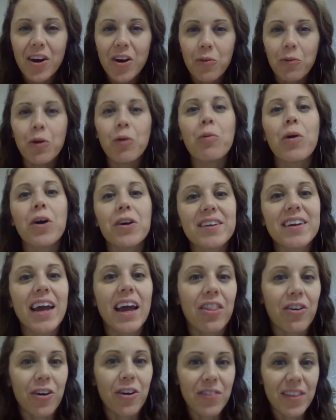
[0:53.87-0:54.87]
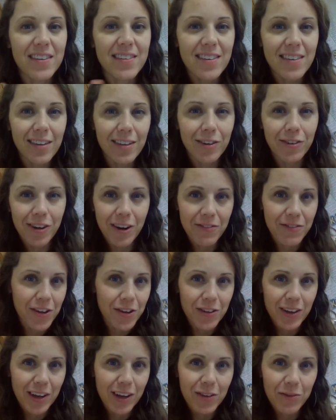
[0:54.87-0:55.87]
We'll work together if this is a little
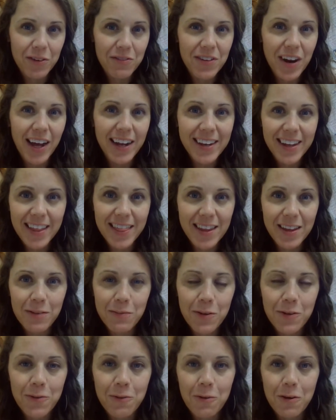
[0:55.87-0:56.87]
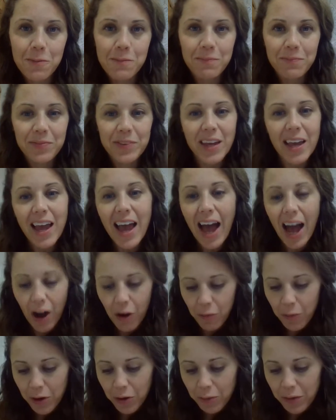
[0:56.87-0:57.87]
confusing because we've not done this before.
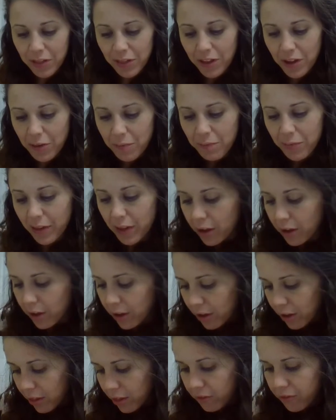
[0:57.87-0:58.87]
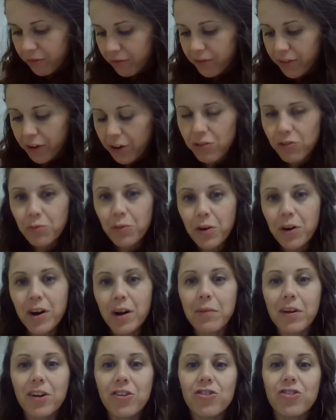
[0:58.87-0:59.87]
I'll work with you. The first word
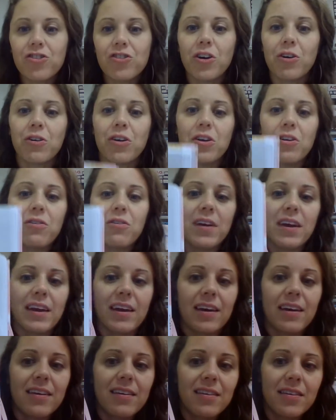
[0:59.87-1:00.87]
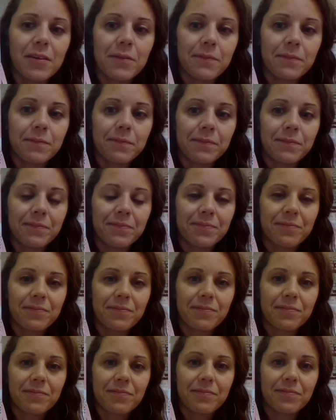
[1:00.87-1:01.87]
I'm going to show you is
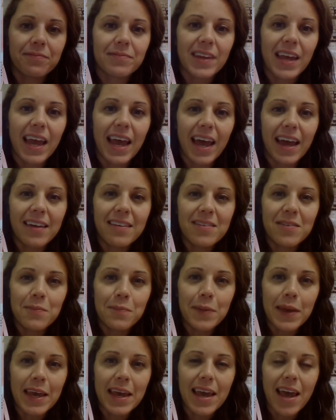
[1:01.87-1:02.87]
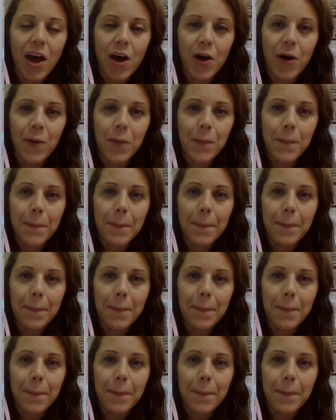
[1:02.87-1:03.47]
S-P-O.